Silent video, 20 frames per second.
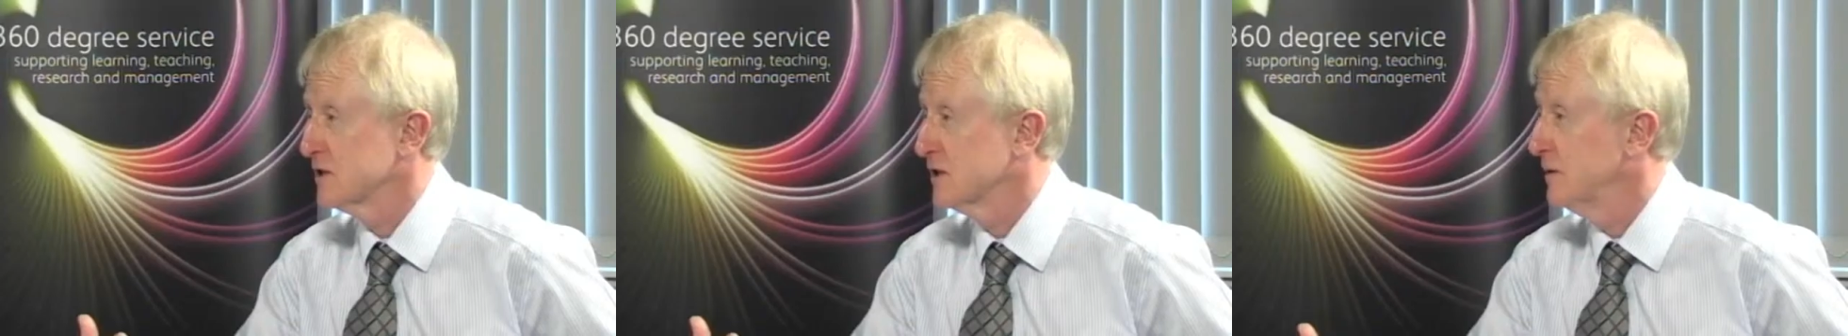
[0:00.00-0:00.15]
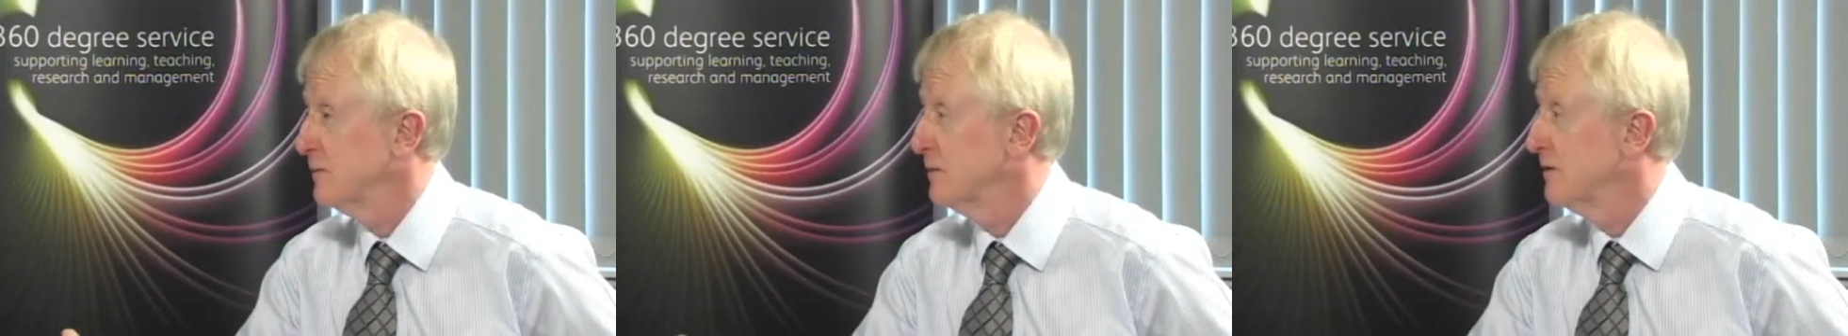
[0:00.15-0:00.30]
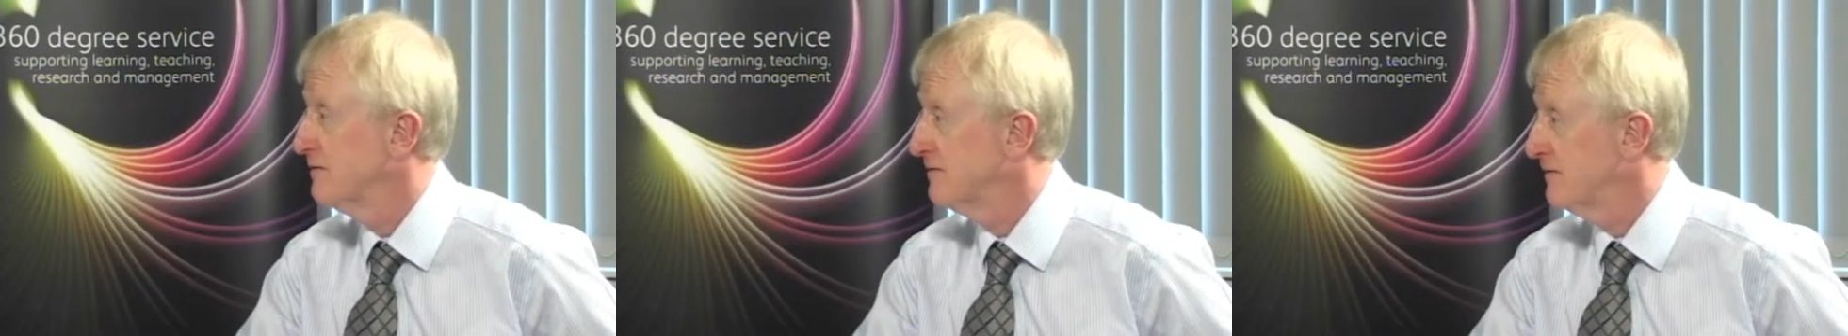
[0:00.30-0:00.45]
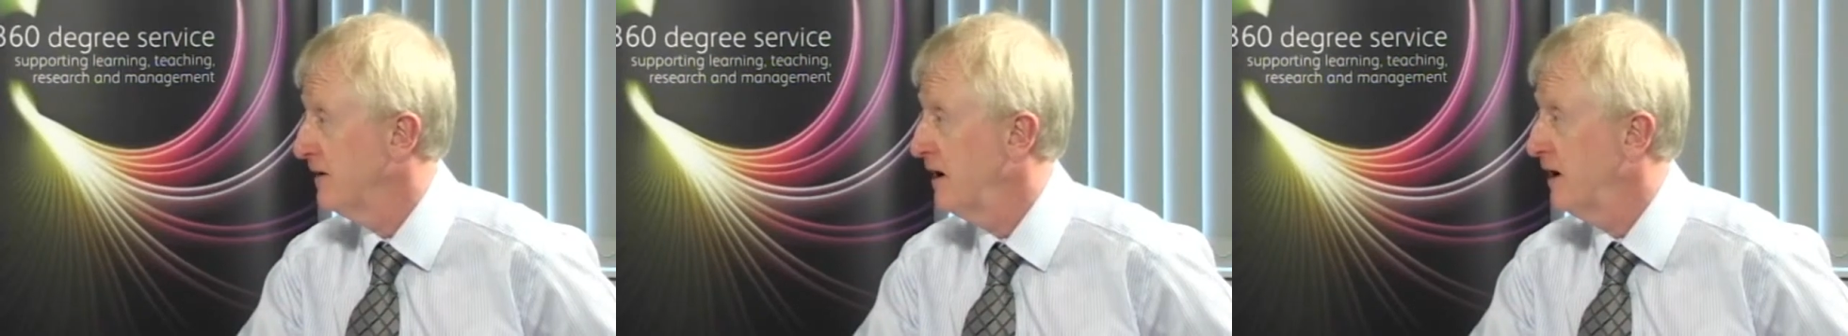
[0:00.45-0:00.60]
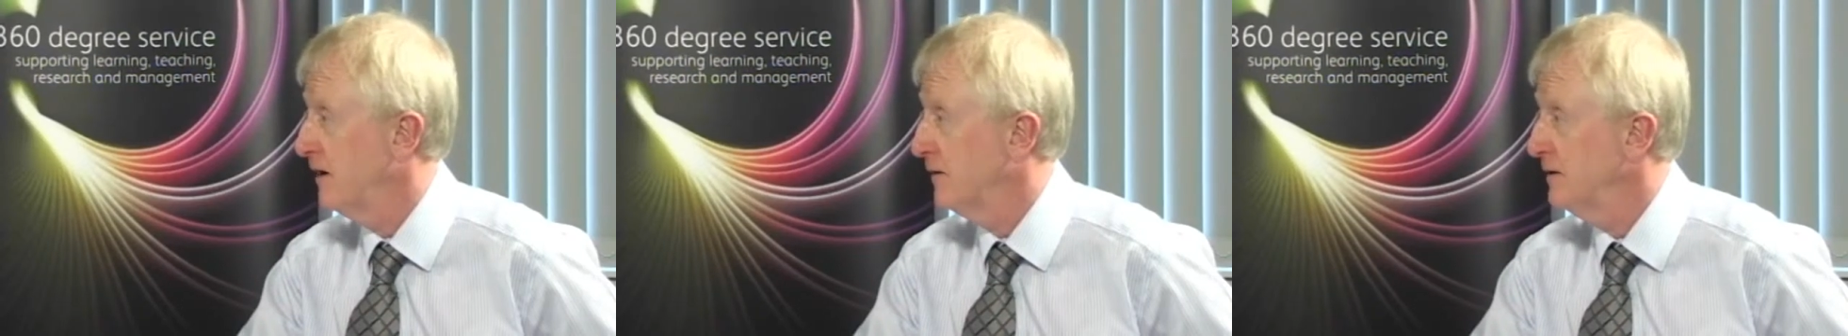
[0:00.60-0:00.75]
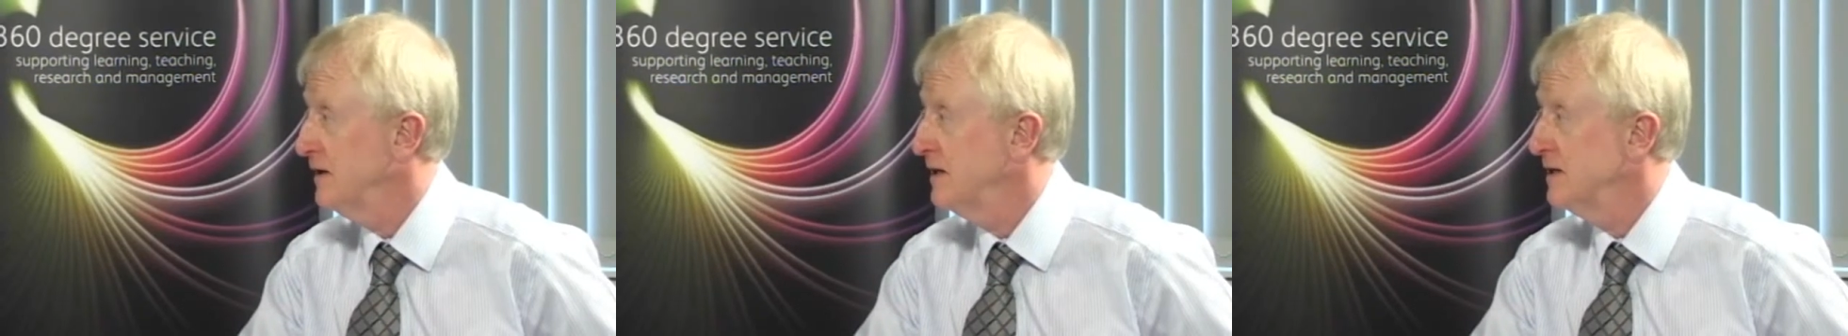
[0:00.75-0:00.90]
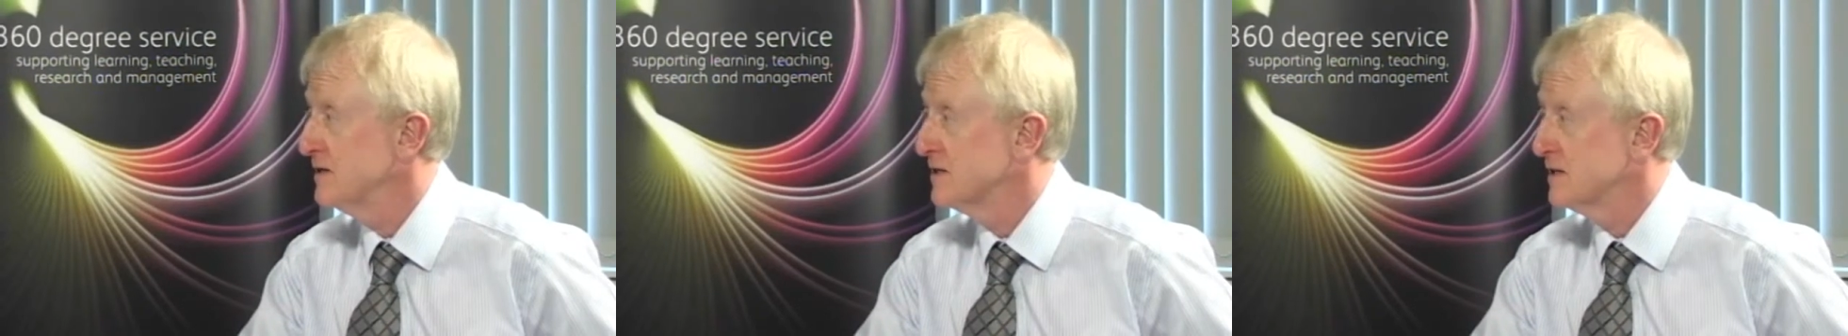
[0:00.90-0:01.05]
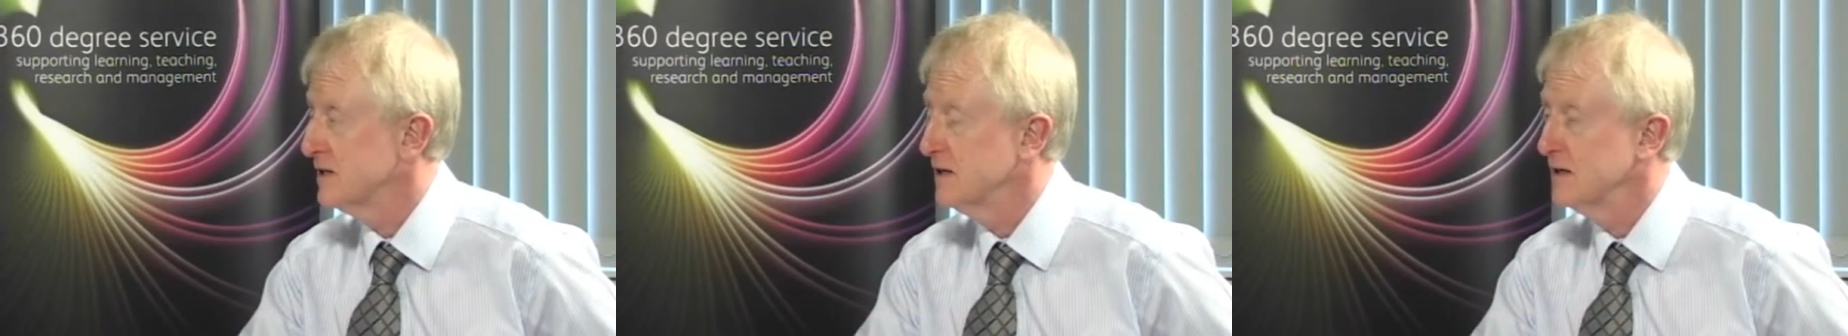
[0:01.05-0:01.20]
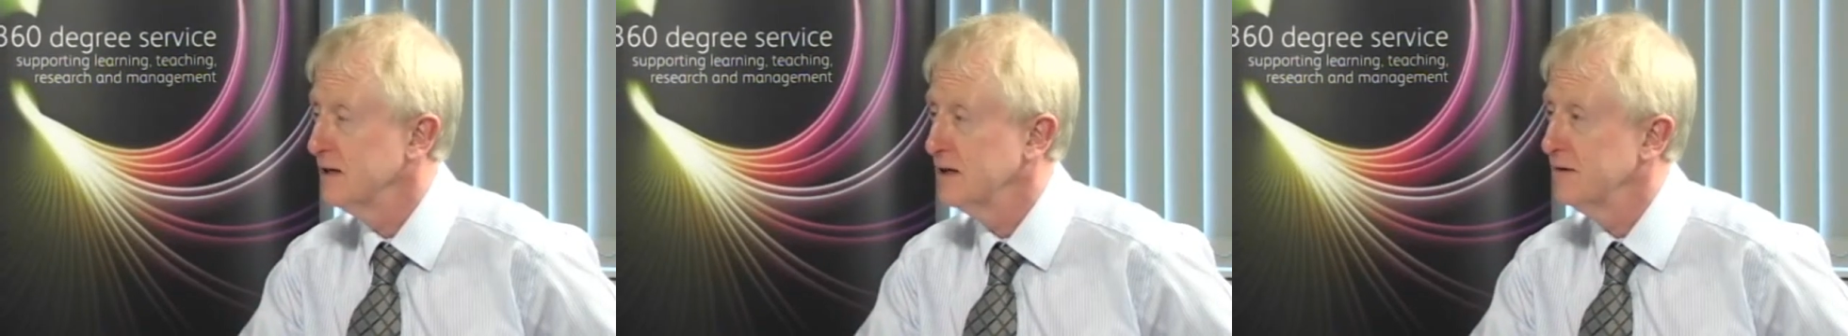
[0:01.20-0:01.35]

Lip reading: going to be far easier